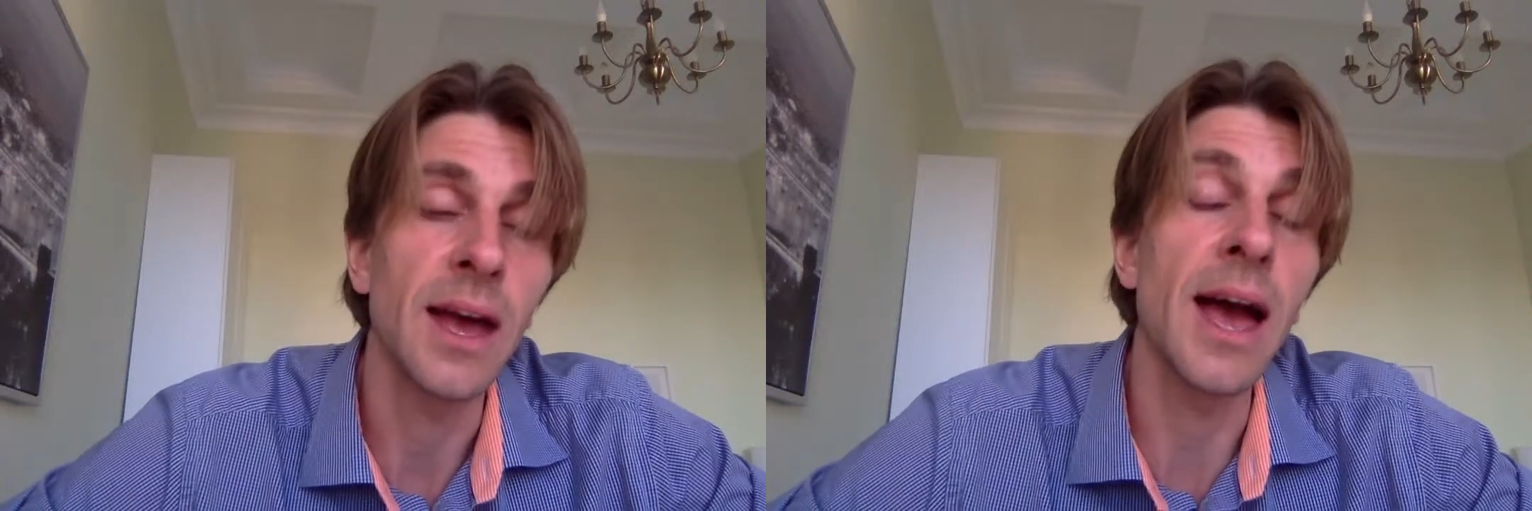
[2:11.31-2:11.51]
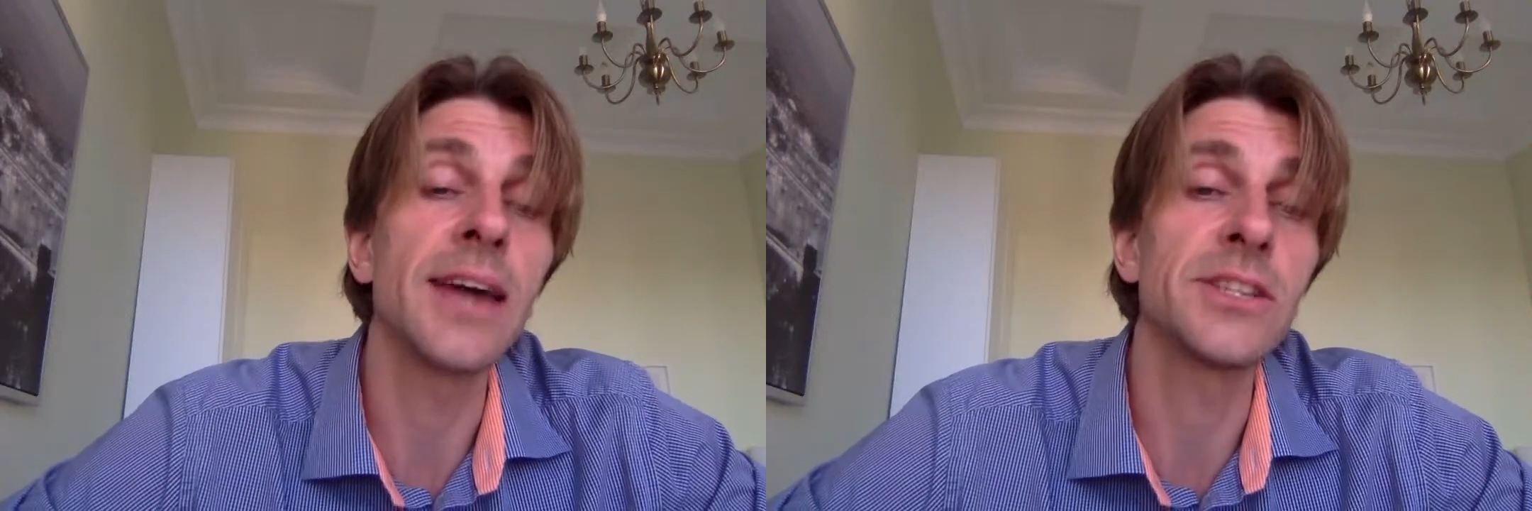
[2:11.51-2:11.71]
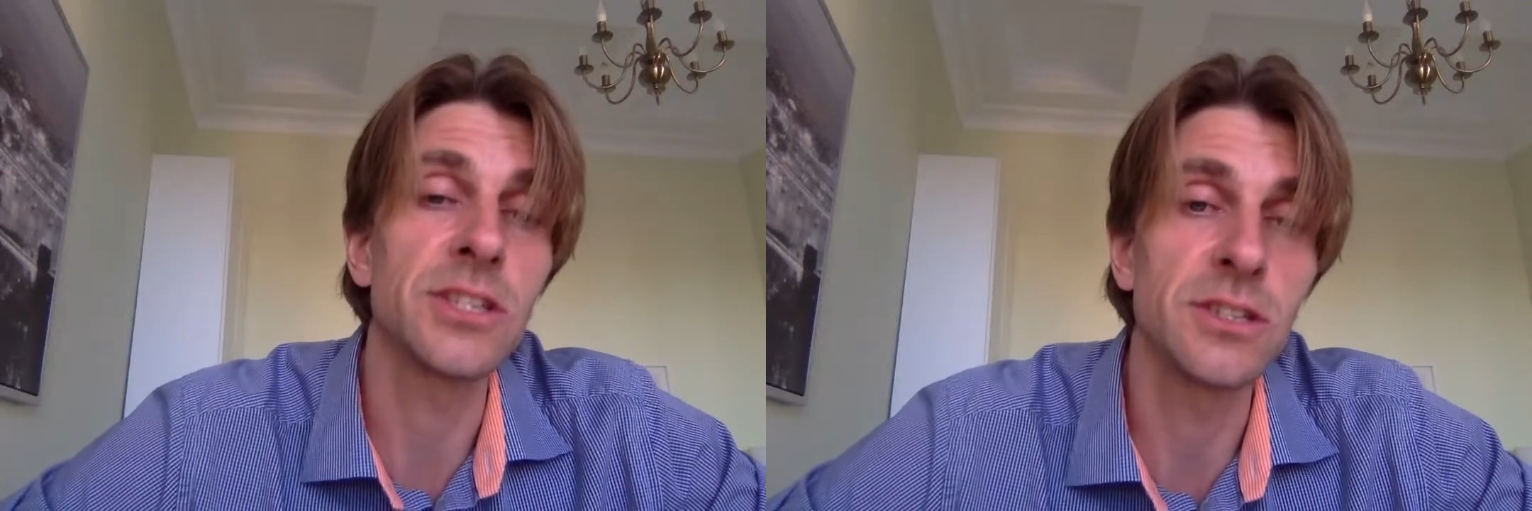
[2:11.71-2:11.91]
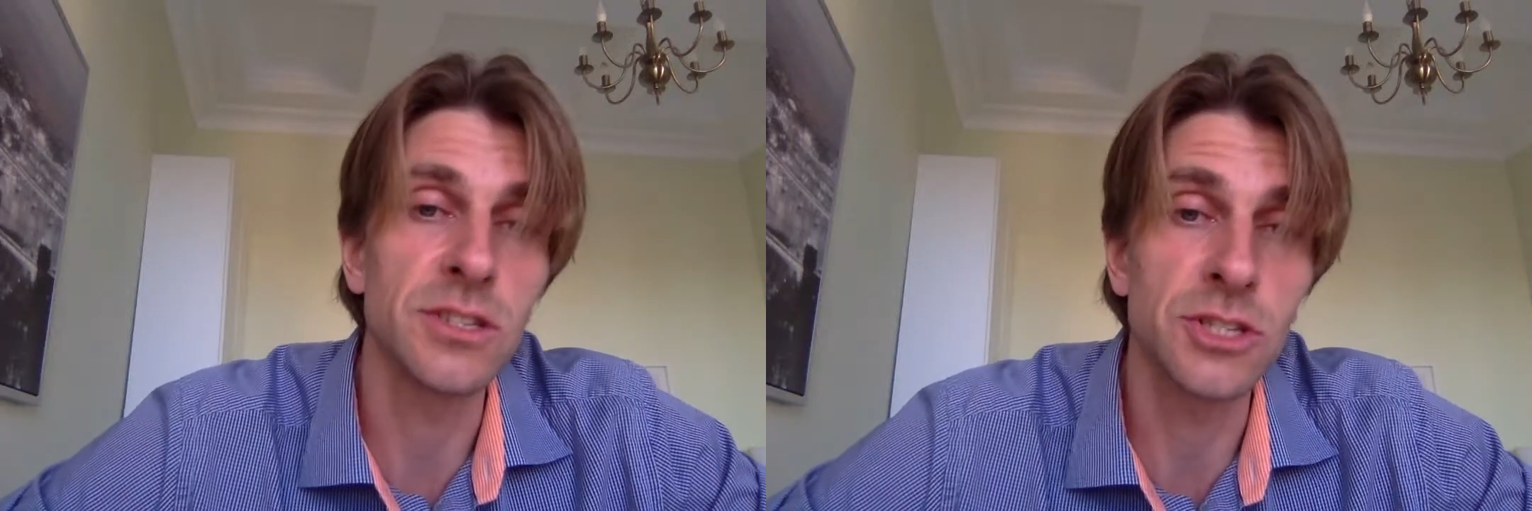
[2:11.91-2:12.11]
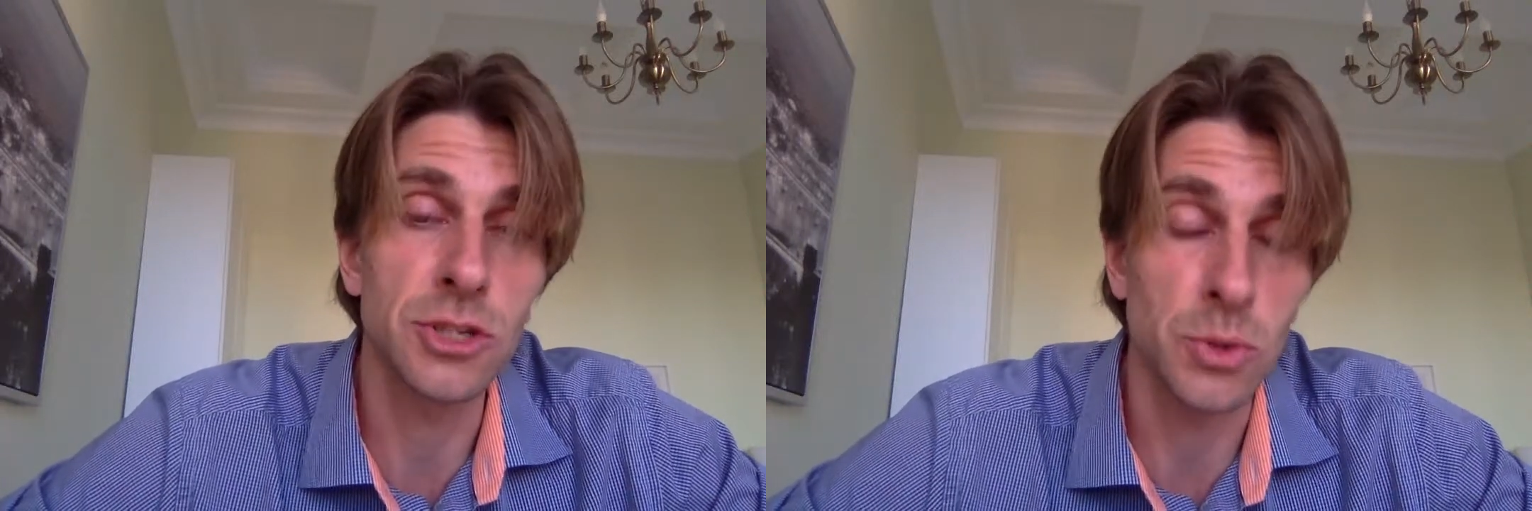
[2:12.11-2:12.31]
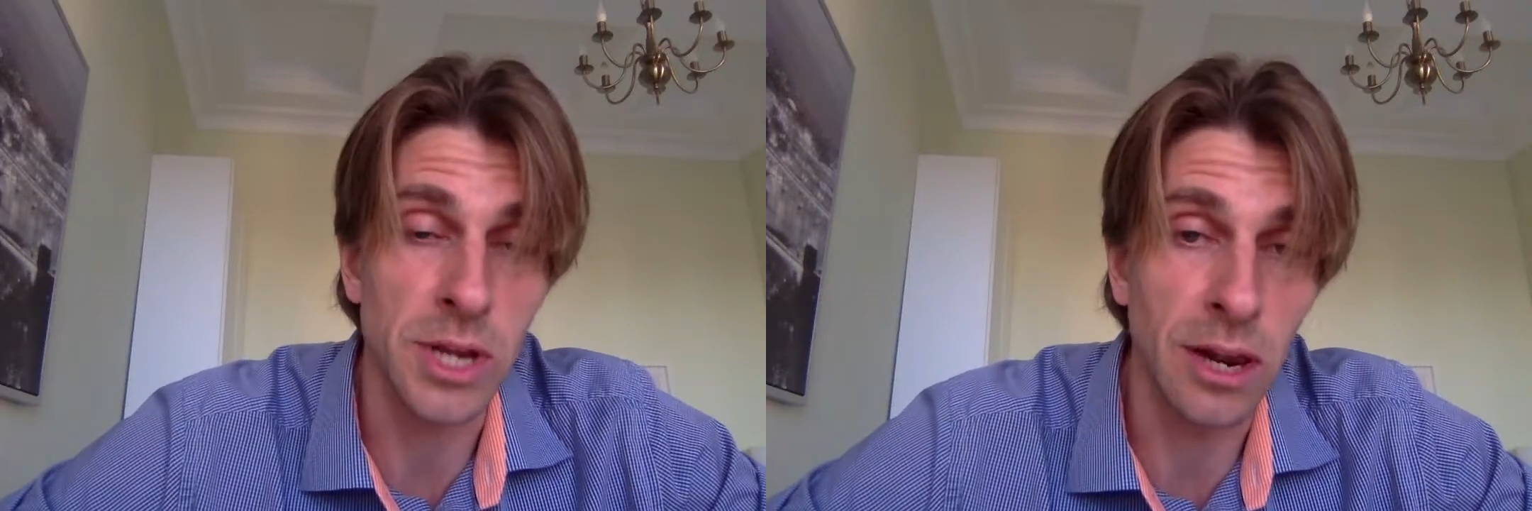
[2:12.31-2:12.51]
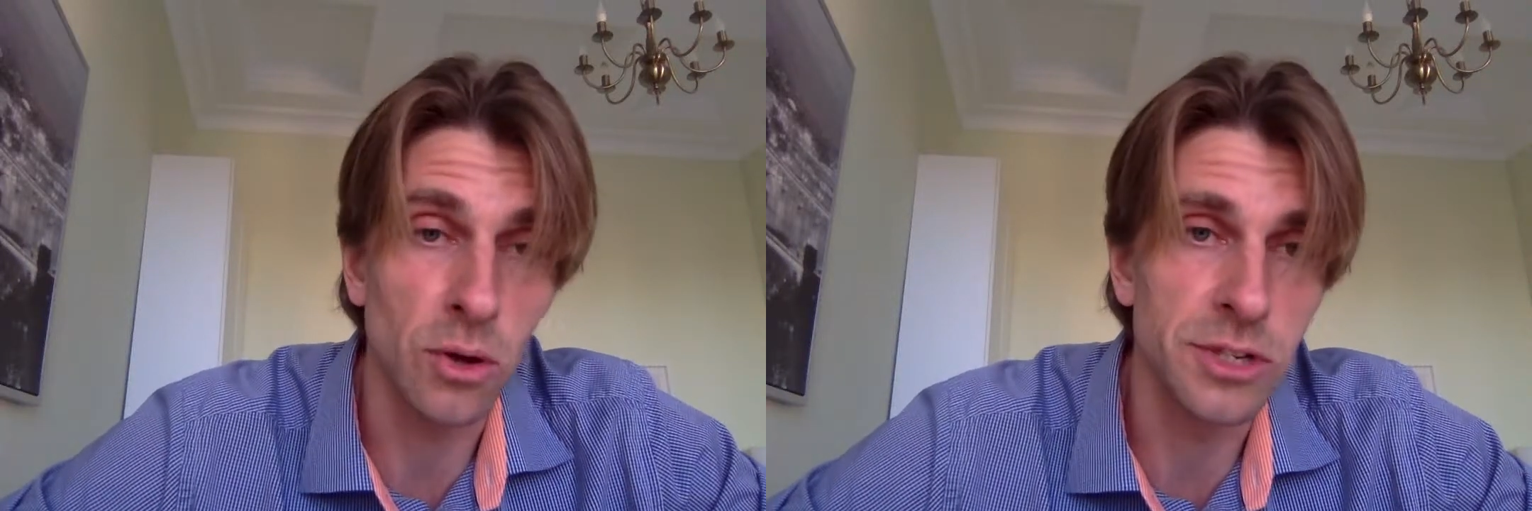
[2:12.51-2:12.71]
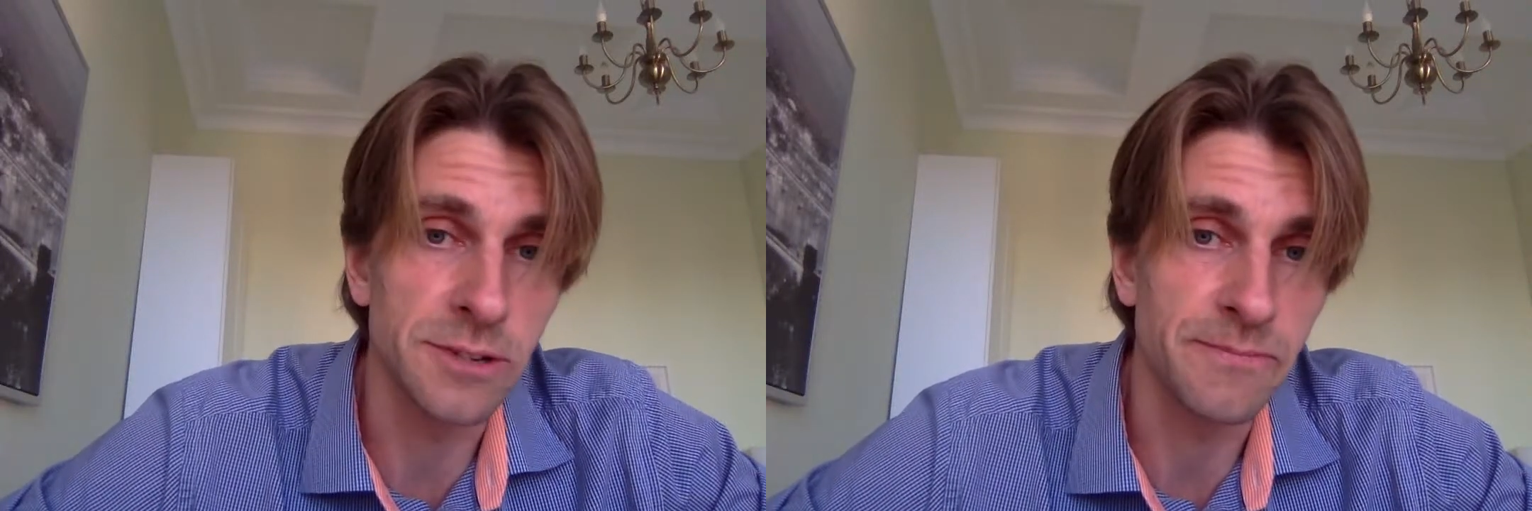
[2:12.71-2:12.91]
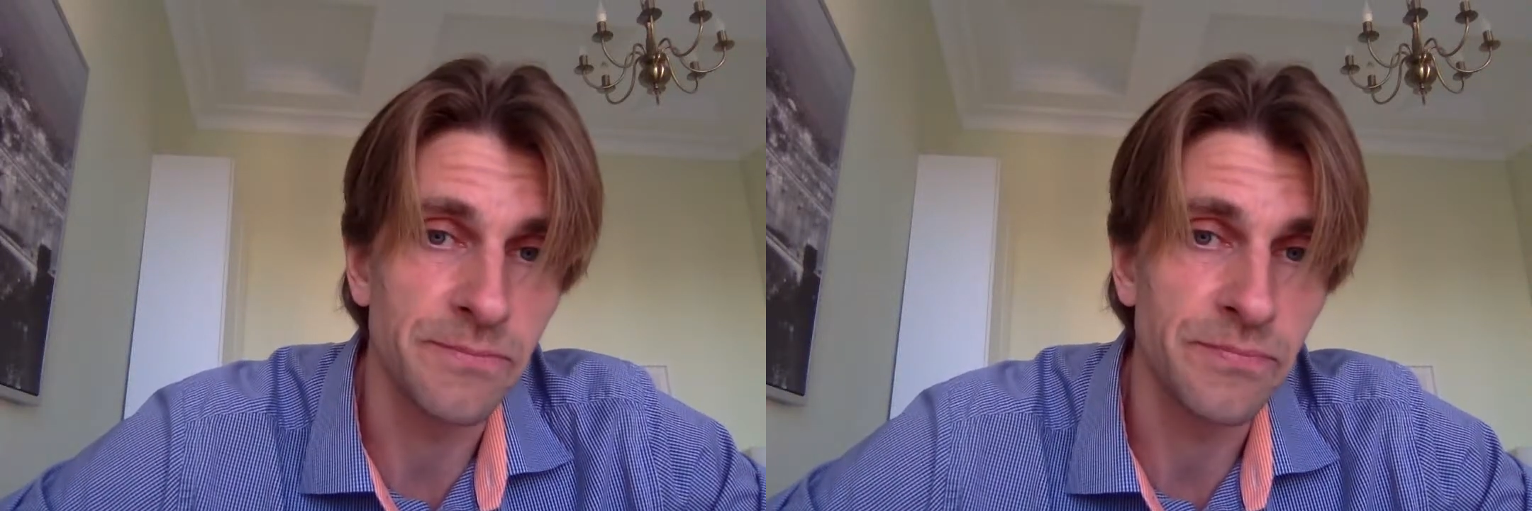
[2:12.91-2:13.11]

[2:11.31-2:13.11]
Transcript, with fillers: and sociology,